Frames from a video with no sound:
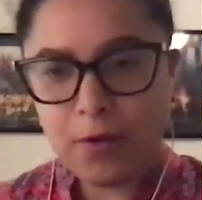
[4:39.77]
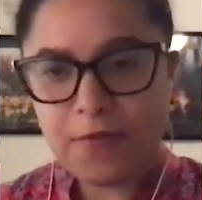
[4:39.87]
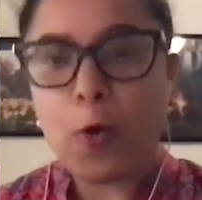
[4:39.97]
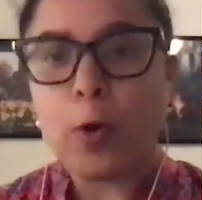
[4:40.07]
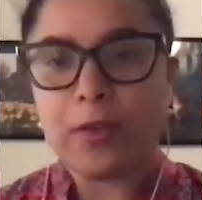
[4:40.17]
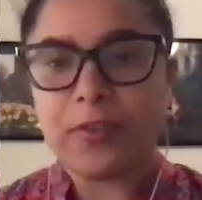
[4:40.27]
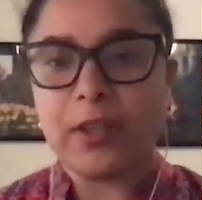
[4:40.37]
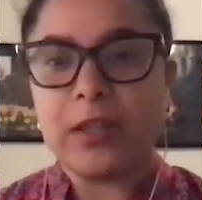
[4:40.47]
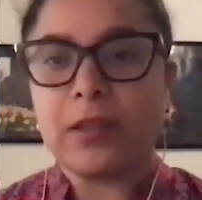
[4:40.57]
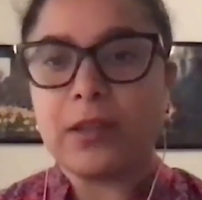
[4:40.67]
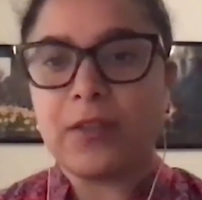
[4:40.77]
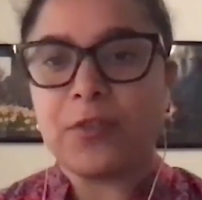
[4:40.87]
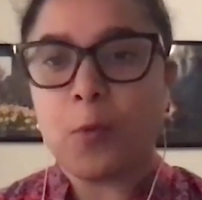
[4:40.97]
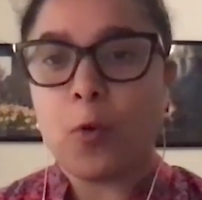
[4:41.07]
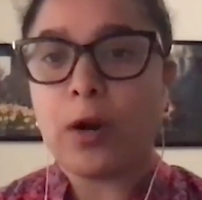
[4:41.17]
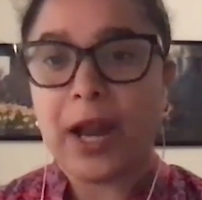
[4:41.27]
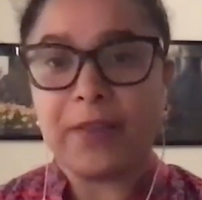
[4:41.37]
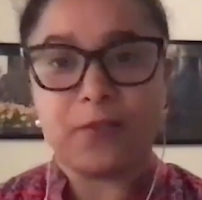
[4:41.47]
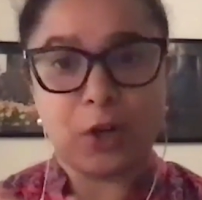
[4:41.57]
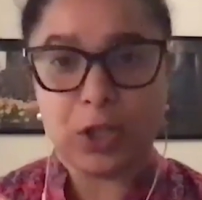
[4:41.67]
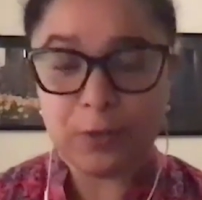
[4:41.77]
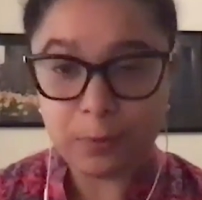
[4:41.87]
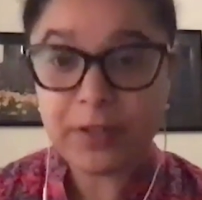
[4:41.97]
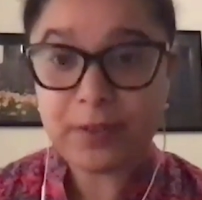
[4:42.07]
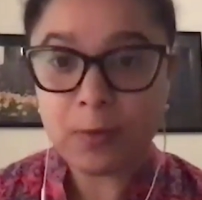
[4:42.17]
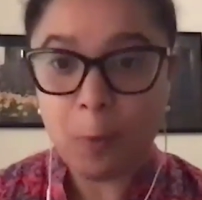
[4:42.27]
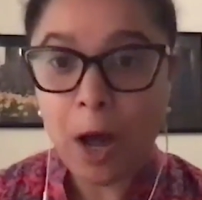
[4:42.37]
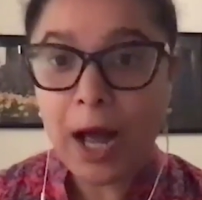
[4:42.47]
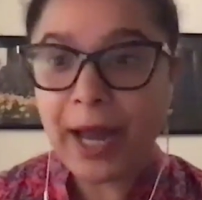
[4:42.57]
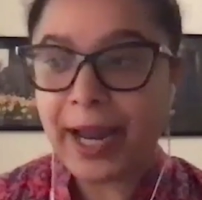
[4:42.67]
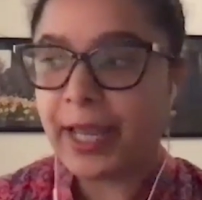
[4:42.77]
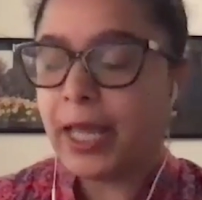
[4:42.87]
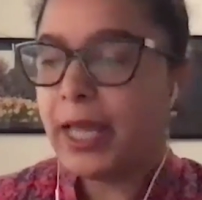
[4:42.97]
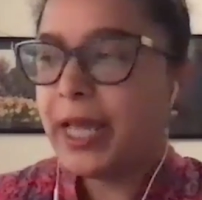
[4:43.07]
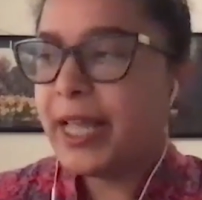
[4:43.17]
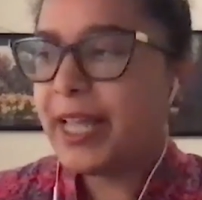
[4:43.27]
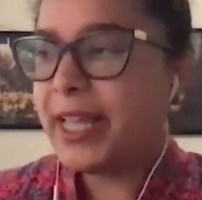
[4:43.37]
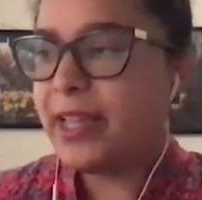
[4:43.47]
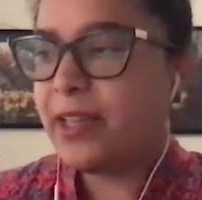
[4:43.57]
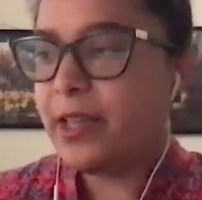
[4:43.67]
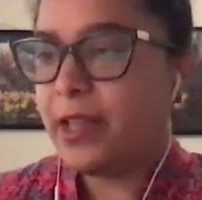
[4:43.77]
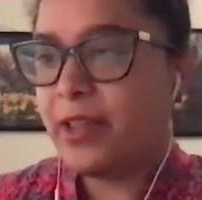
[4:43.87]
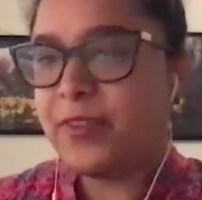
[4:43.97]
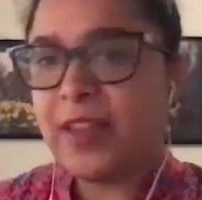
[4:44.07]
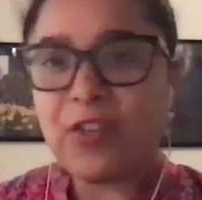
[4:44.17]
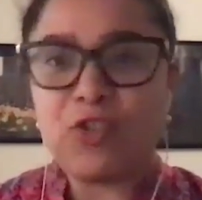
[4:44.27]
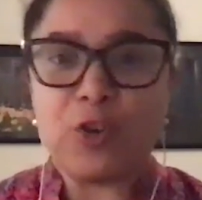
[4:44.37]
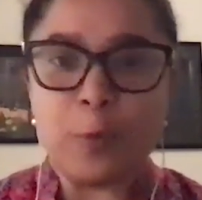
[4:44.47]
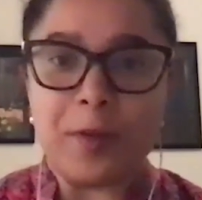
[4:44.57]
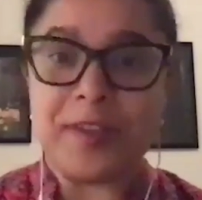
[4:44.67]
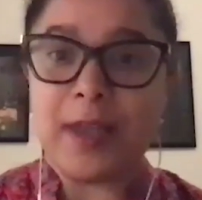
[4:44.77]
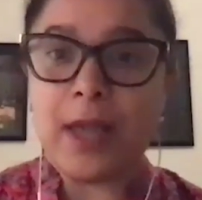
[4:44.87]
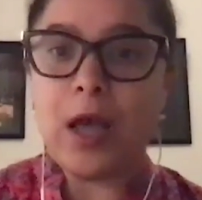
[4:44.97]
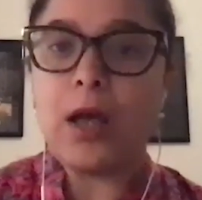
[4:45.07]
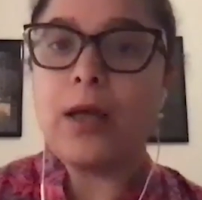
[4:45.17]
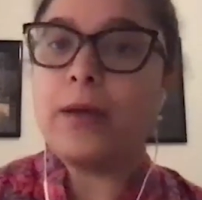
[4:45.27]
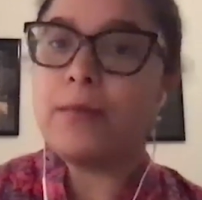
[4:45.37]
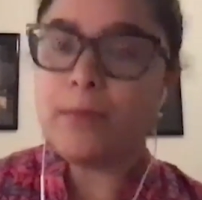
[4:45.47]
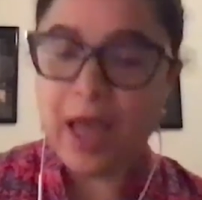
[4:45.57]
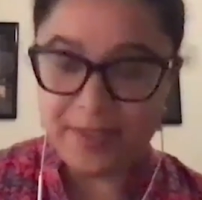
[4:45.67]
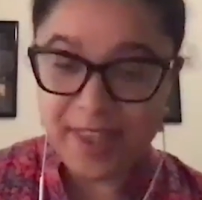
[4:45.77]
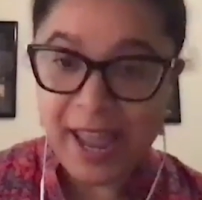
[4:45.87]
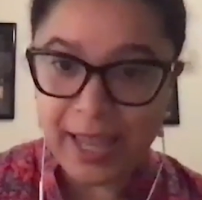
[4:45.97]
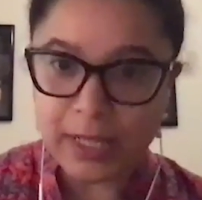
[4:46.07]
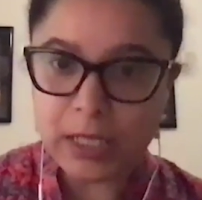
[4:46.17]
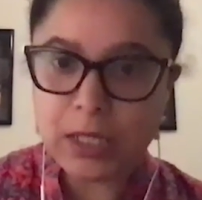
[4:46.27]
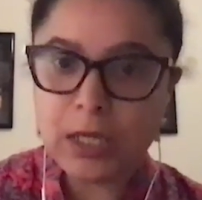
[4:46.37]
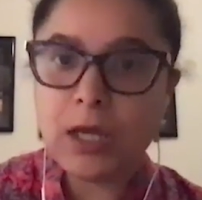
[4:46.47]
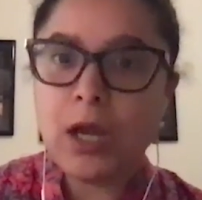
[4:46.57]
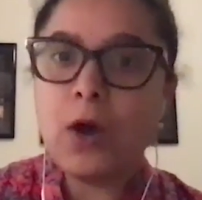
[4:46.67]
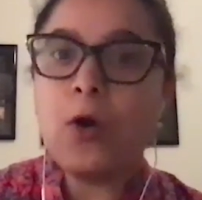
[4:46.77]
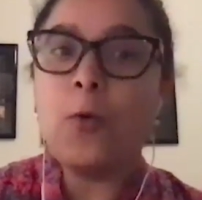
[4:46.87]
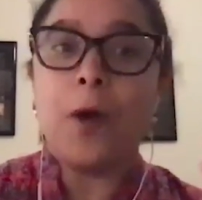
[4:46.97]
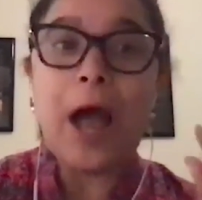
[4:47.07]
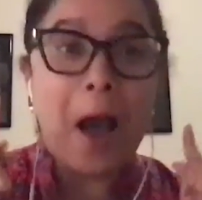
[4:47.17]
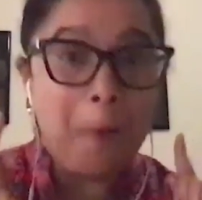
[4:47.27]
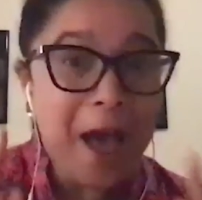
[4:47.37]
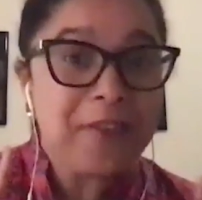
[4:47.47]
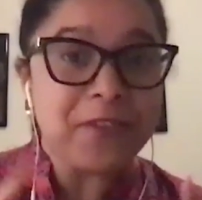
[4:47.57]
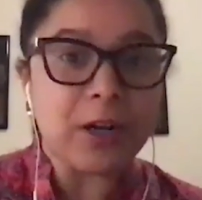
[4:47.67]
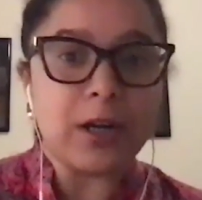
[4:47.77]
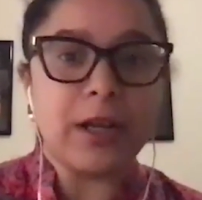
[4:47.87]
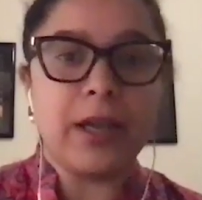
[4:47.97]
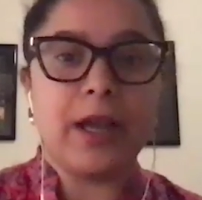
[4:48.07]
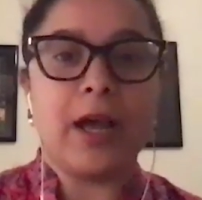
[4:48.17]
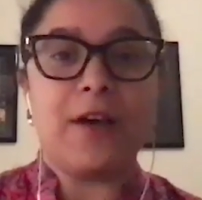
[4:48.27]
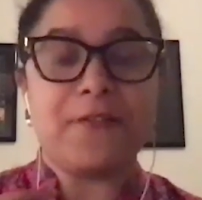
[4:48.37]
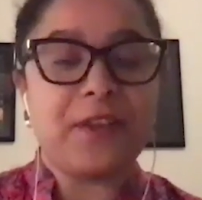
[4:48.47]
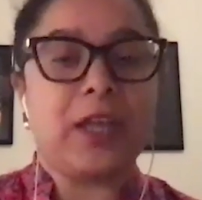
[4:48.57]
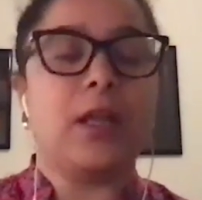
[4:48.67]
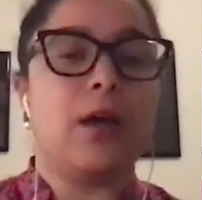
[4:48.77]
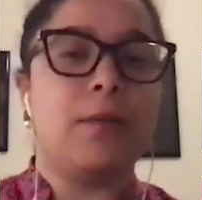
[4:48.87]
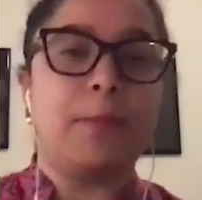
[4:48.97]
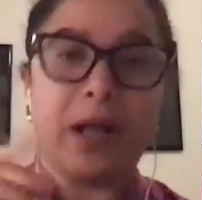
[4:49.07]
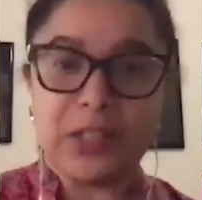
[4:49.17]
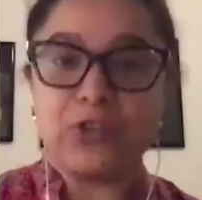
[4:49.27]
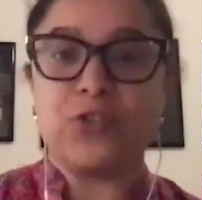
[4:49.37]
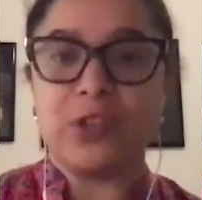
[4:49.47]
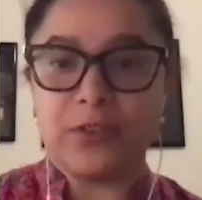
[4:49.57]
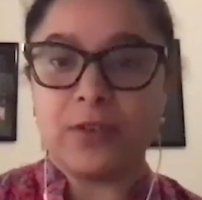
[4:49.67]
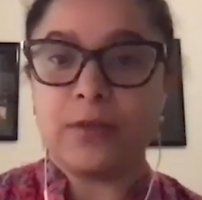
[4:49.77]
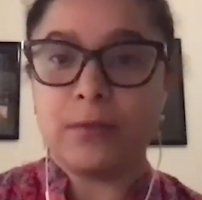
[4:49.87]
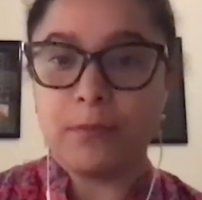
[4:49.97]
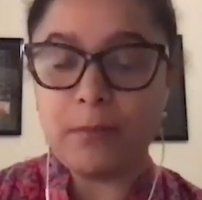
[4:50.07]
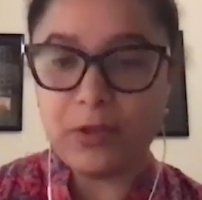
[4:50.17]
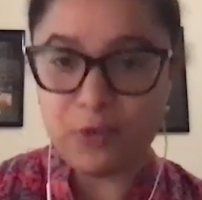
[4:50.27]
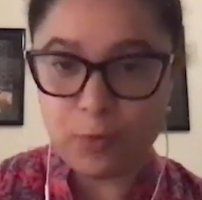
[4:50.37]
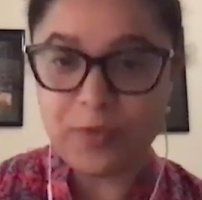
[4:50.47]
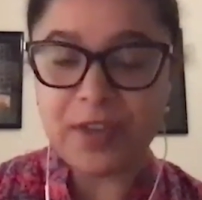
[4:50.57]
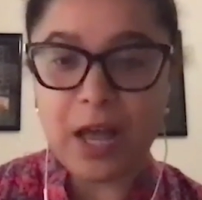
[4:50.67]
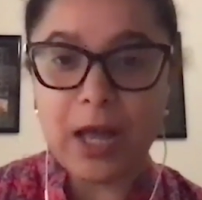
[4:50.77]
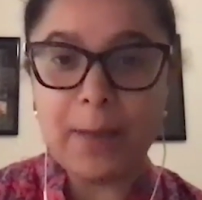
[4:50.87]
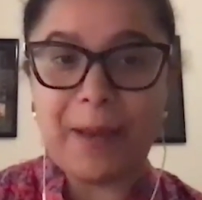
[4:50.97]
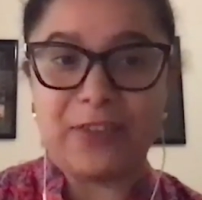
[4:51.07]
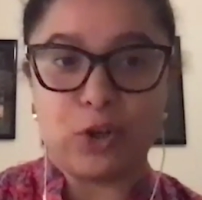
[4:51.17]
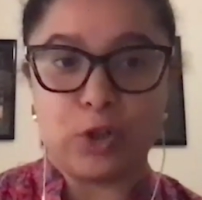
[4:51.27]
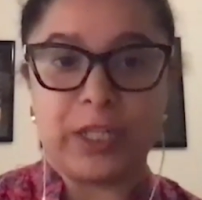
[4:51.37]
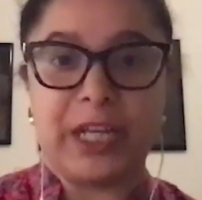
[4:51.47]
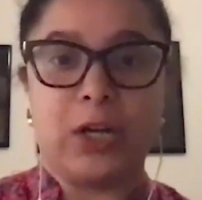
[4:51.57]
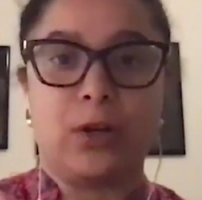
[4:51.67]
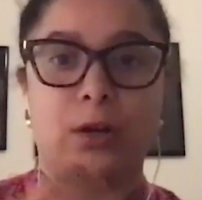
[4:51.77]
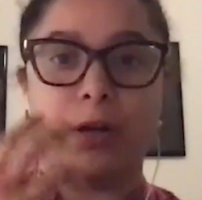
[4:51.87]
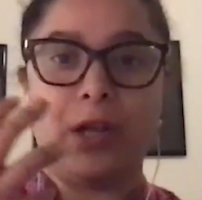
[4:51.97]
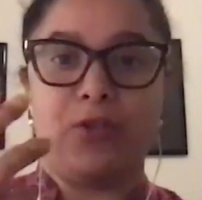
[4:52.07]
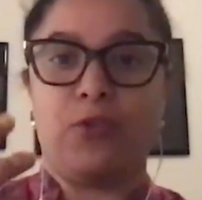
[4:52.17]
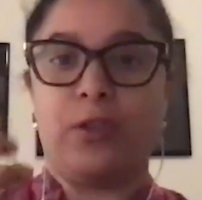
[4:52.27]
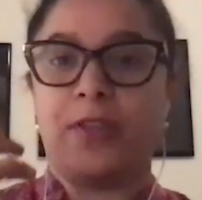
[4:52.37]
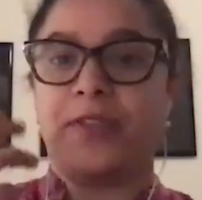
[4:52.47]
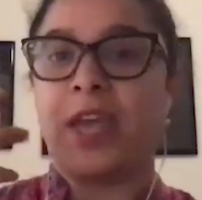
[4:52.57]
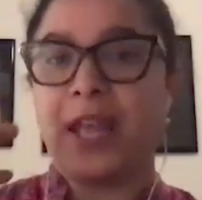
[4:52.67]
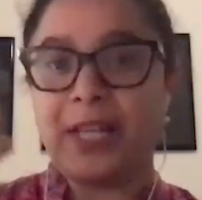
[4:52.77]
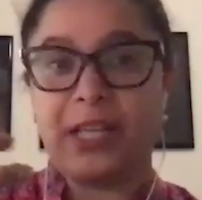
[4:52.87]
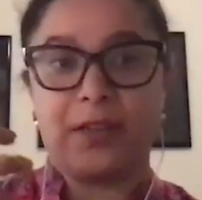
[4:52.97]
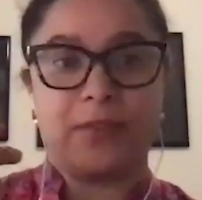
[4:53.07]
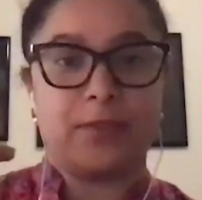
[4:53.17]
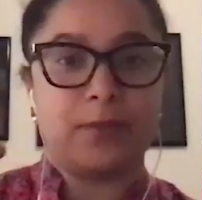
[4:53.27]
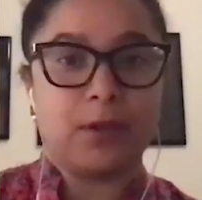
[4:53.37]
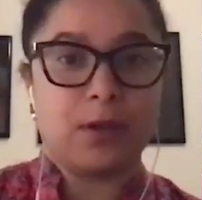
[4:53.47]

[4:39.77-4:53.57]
focus on this more, and for good reason why, it is that she was essayed. However, Athena punishes Medusa by turning her into this hideous